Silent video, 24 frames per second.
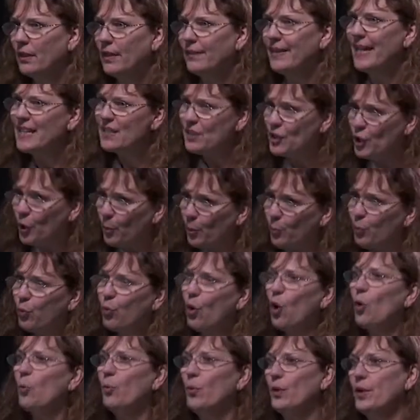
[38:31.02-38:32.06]
That's an
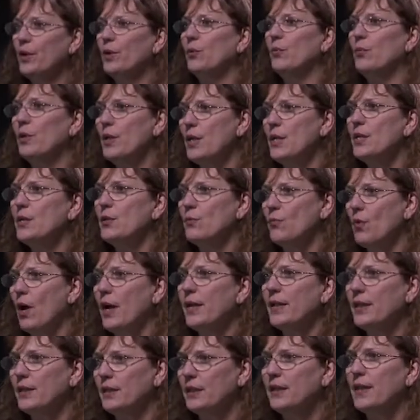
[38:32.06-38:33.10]
appropriate reading and
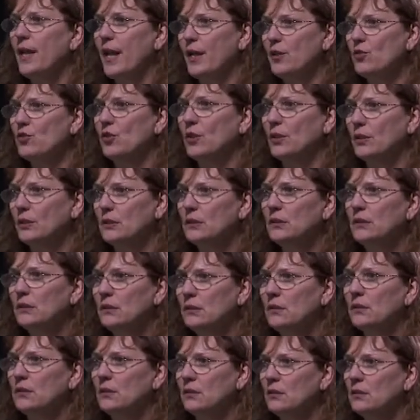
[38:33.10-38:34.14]
writing connection.
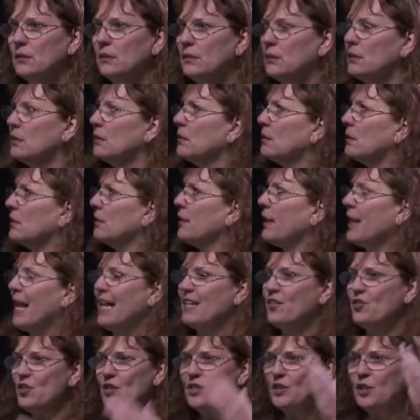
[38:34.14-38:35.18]

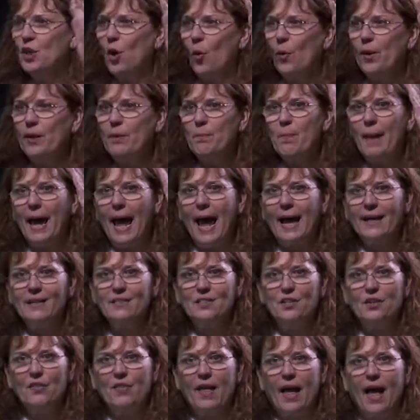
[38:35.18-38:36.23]
It's just going back
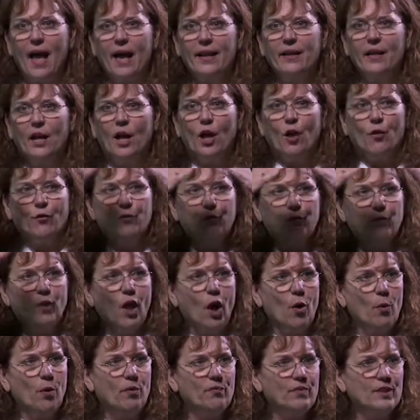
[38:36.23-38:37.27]
to that
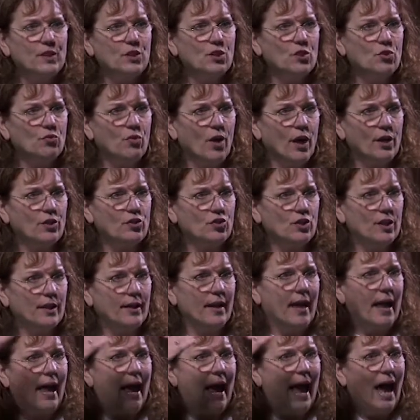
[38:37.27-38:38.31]
flow of instruction.
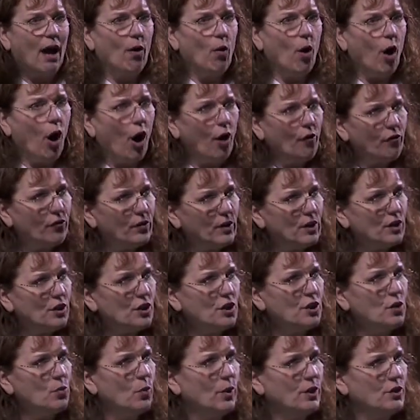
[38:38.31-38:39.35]
How often do
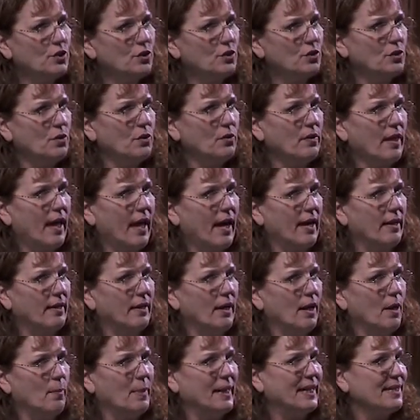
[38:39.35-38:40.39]
you want to do that?
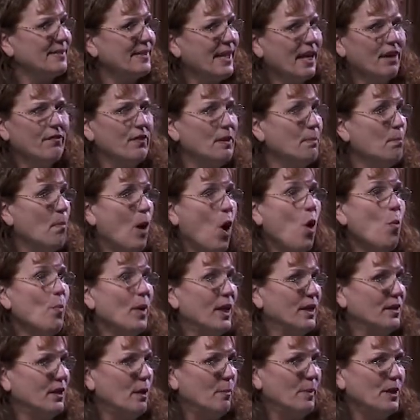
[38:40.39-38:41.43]
Because every
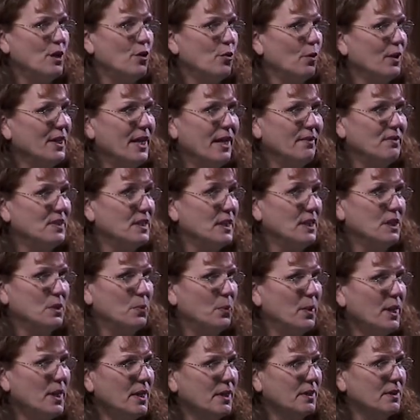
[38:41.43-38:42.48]
moment, you only have 6
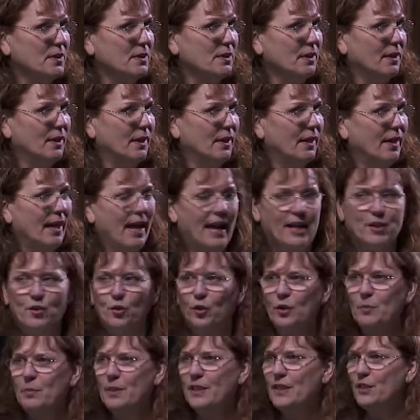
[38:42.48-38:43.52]
weeks, and you're
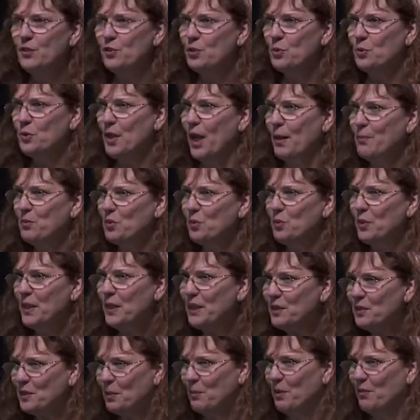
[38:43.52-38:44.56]
only meeting 2 times a
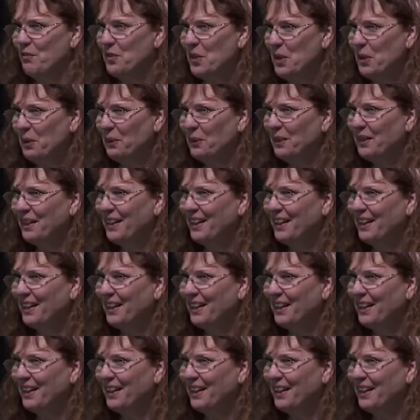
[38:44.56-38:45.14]
week, some of you.